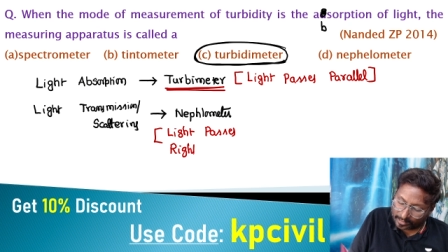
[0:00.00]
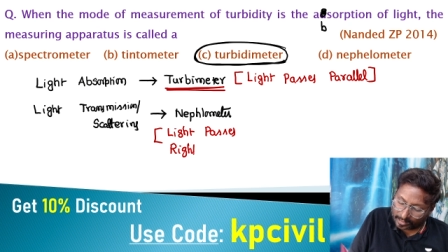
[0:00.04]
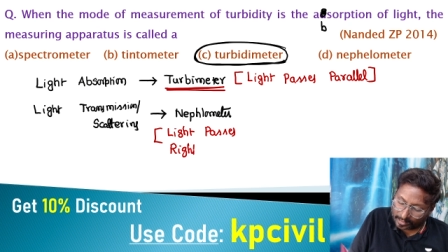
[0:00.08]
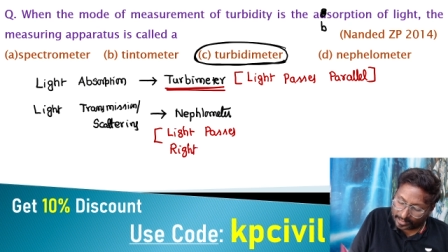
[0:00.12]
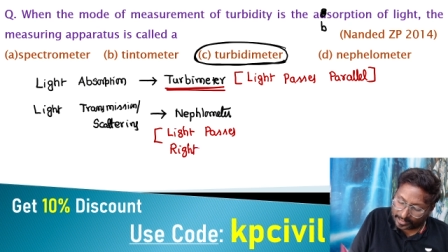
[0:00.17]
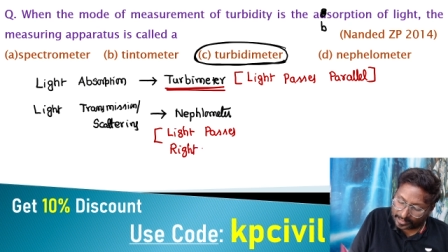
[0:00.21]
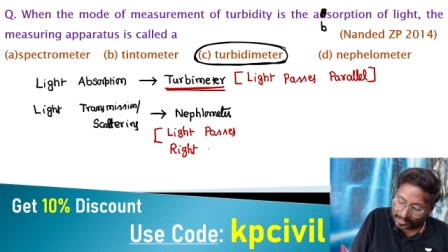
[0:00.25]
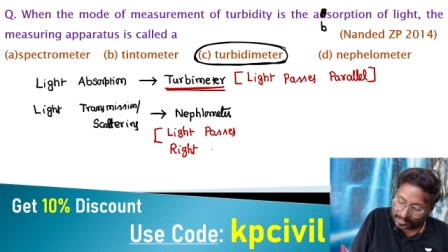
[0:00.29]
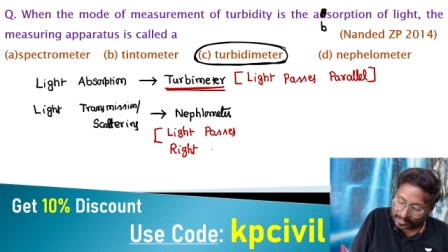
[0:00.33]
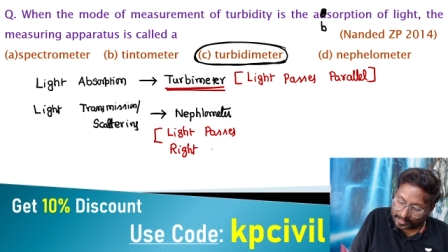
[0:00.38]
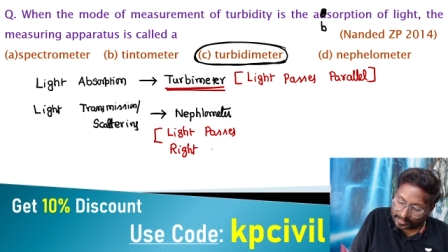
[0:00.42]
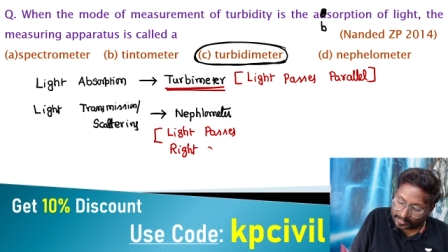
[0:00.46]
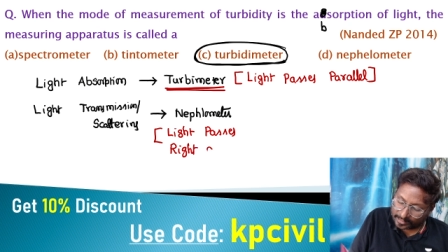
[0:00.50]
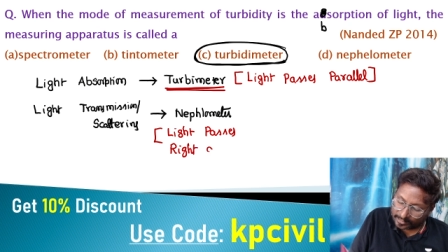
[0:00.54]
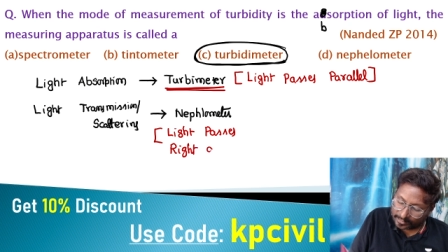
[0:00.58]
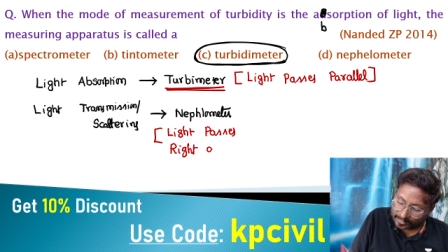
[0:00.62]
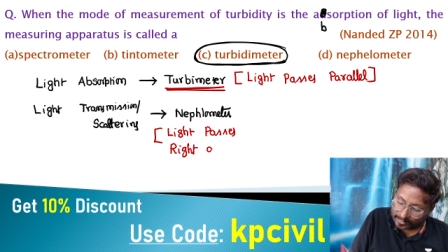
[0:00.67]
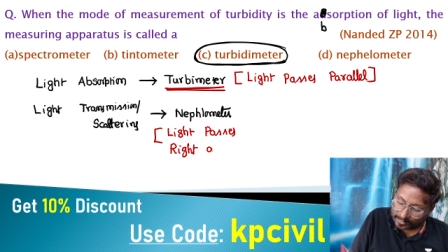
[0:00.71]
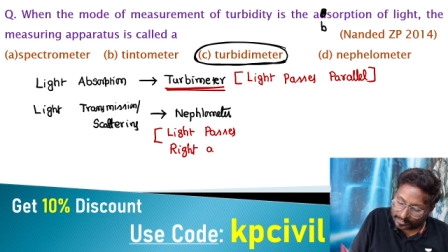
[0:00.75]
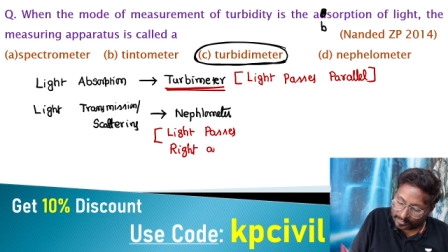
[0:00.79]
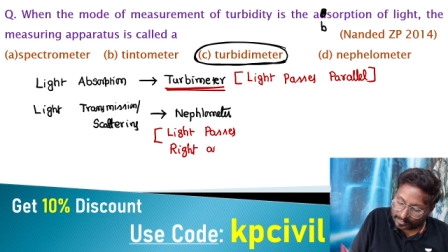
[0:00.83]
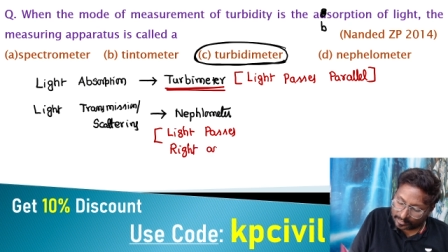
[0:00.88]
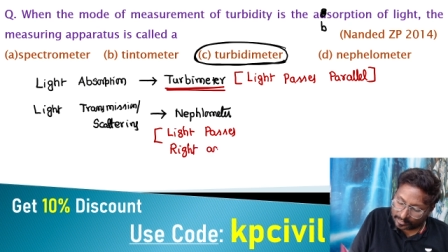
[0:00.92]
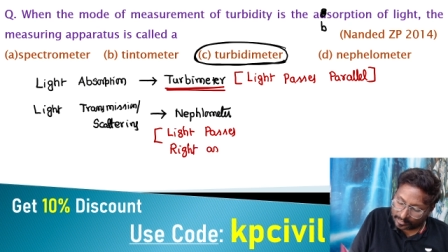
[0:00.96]
light,
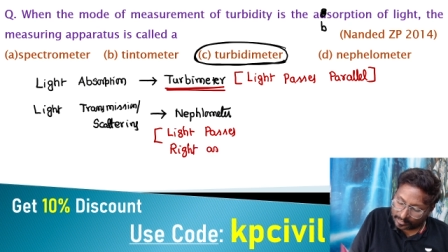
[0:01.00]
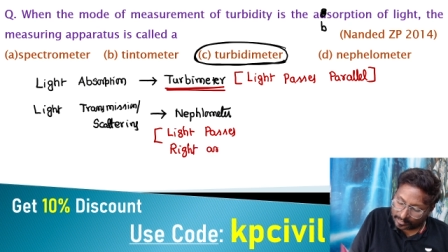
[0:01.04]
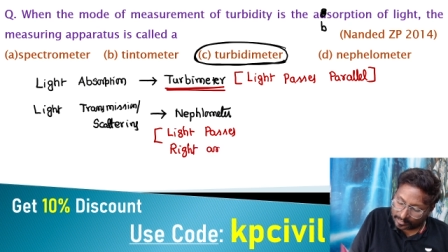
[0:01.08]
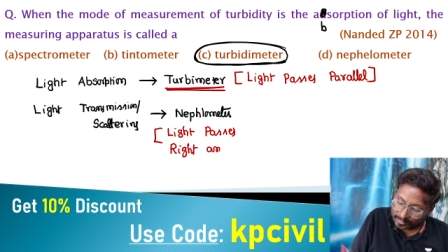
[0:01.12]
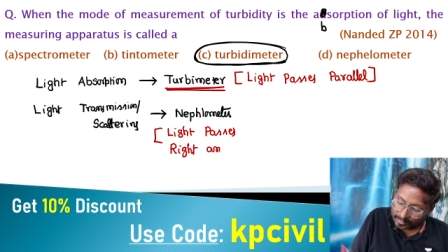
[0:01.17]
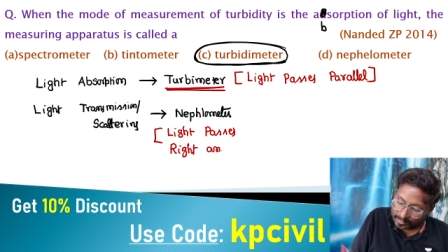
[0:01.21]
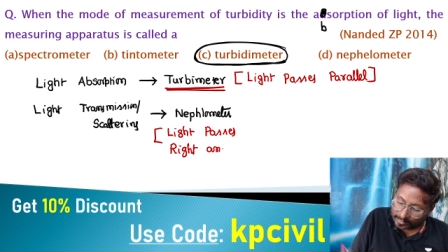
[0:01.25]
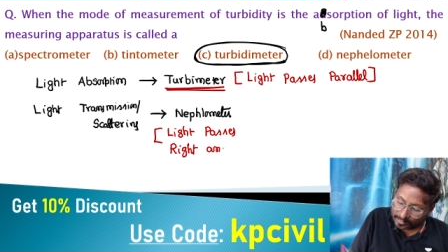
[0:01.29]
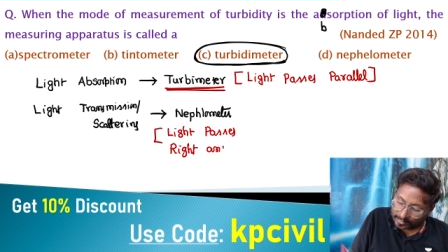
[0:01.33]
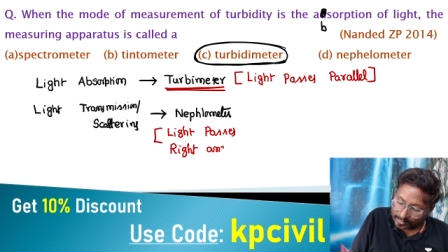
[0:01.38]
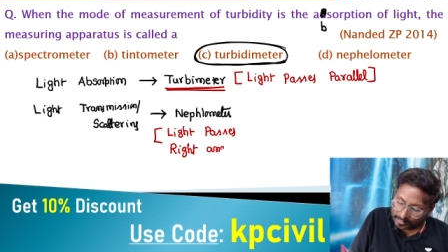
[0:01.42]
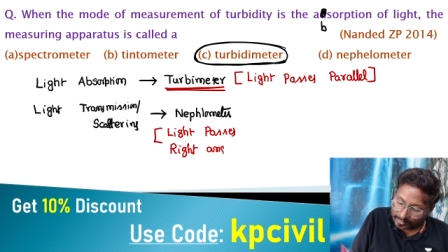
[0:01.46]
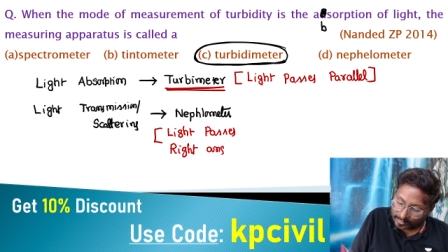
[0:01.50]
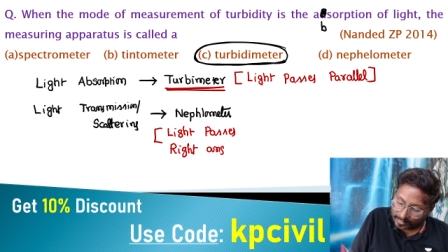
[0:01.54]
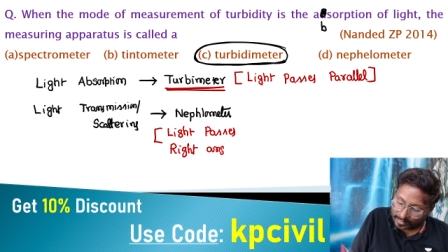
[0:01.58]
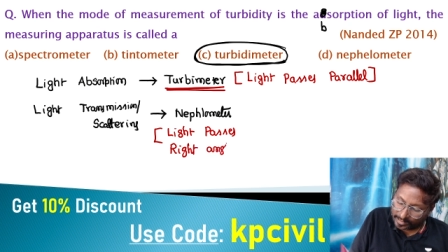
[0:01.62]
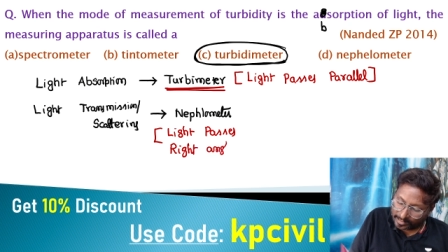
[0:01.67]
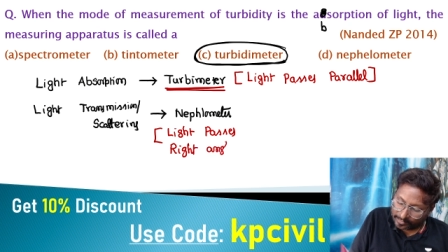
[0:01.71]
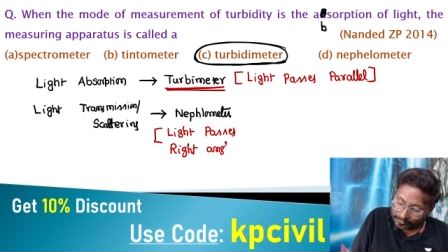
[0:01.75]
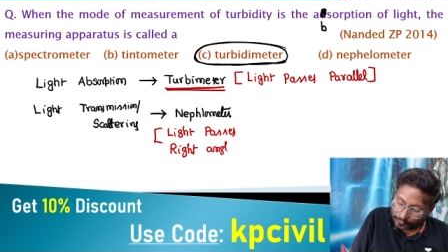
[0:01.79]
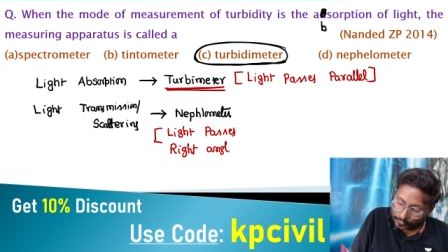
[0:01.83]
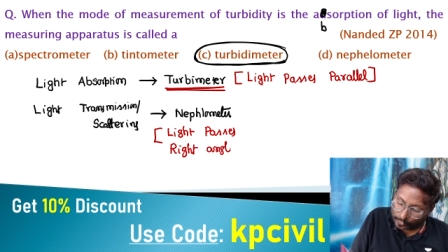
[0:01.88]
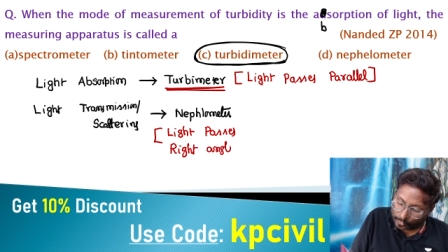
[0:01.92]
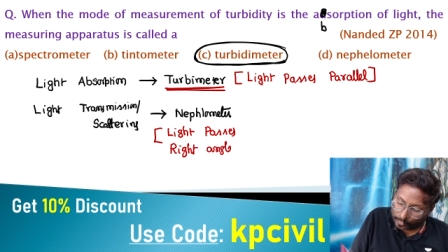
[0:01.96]

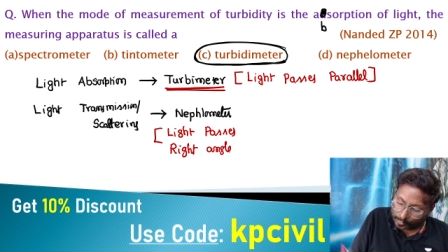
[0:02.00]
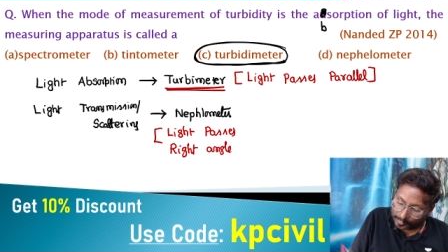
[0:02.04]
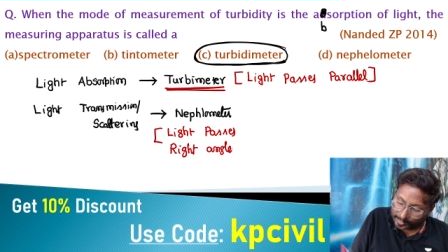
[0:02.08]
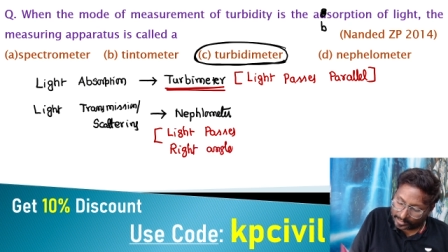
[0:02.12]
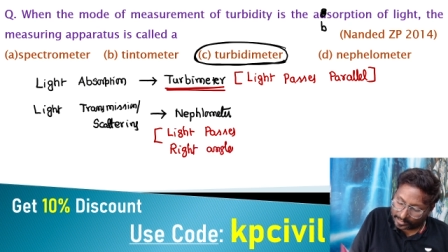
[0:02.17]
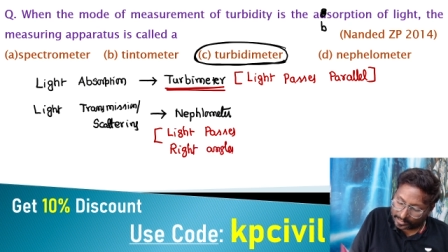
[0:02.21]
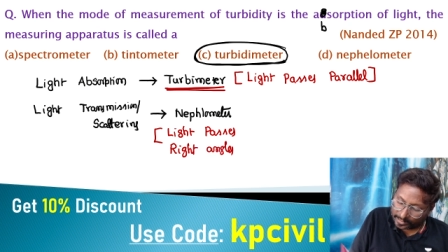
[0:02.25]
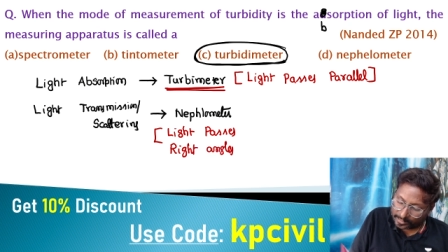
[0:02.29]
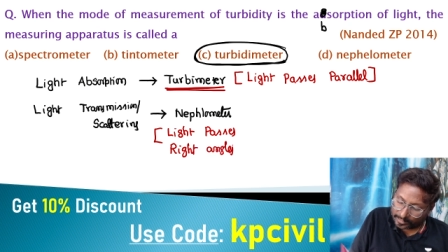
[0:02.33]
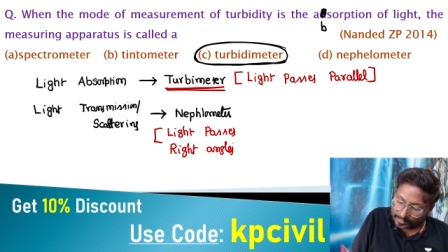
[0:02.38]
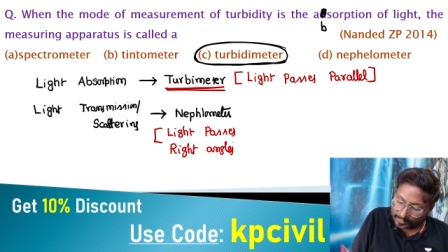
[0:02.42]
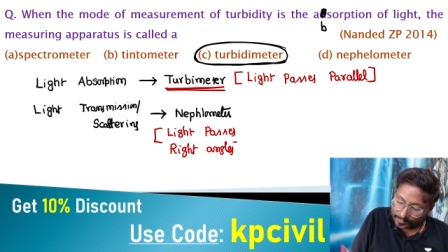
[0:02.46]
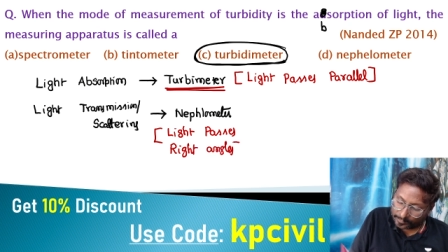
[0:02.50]
nephelometer.